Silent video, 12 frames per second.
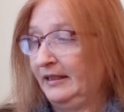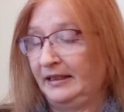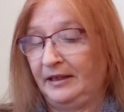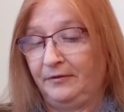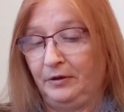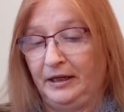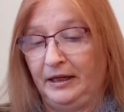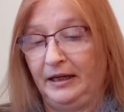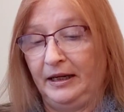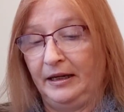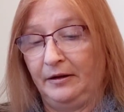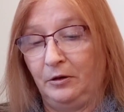See if we can
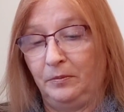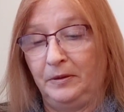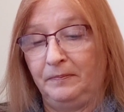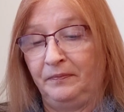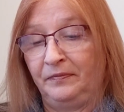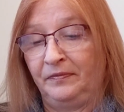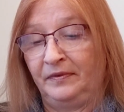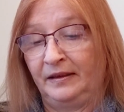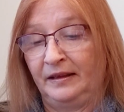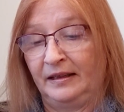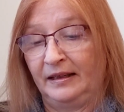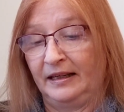get it open.
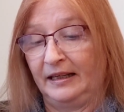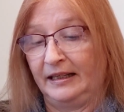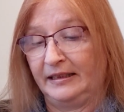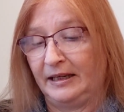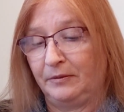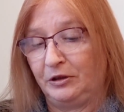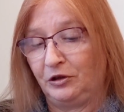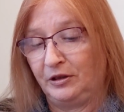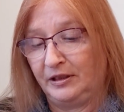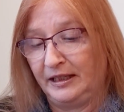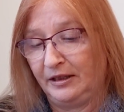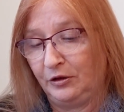Now, like I say, we
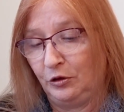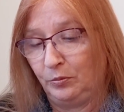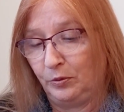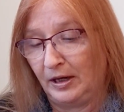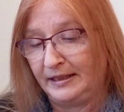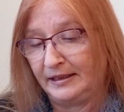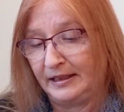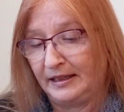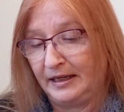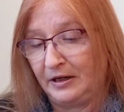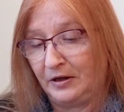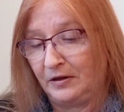should see the new price
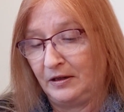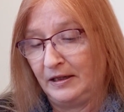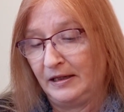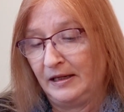in here